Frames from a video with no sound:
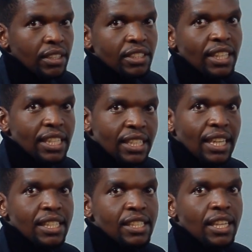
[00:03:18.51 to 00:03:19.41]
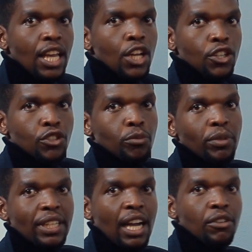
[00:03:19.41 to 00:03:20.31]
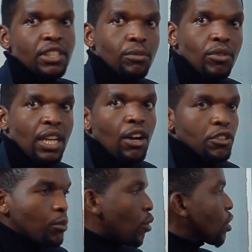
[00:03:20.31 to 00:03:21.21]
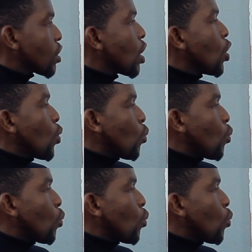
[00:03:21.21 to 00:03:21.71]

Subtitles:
set as to be countable nouns because